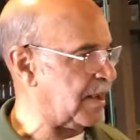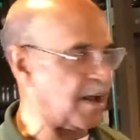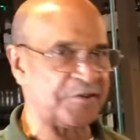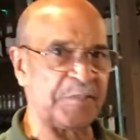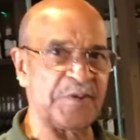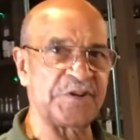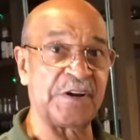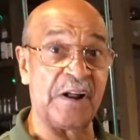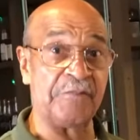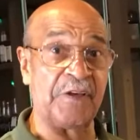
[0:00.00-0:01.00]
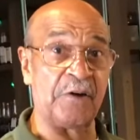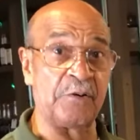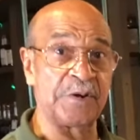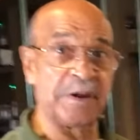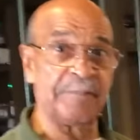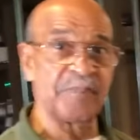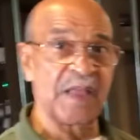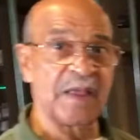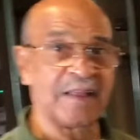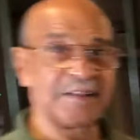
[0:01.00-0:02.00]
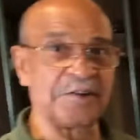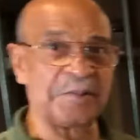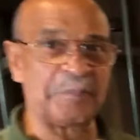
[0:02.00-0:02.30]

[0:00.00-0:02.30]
contribution of the oak to the